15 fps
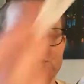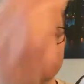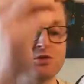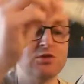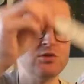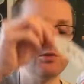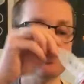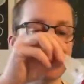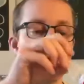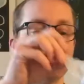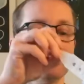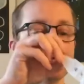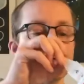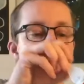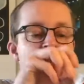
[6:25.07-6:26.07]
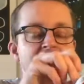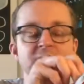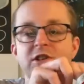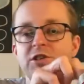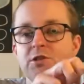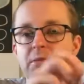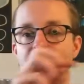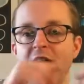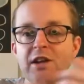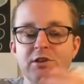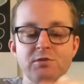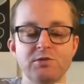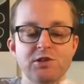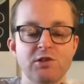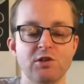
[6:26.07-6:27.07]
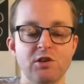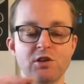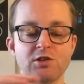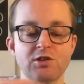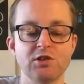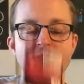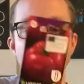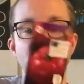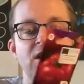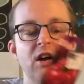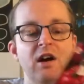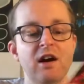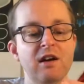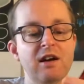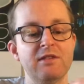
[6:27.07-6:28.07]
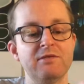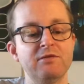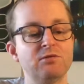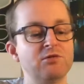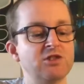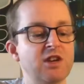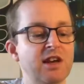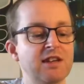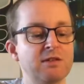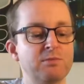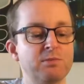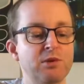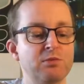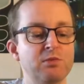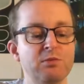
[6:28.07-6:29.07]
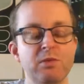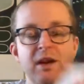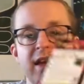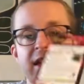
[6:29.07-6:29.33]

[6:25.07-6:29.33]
to do that. With the tomatoes you also have to check probably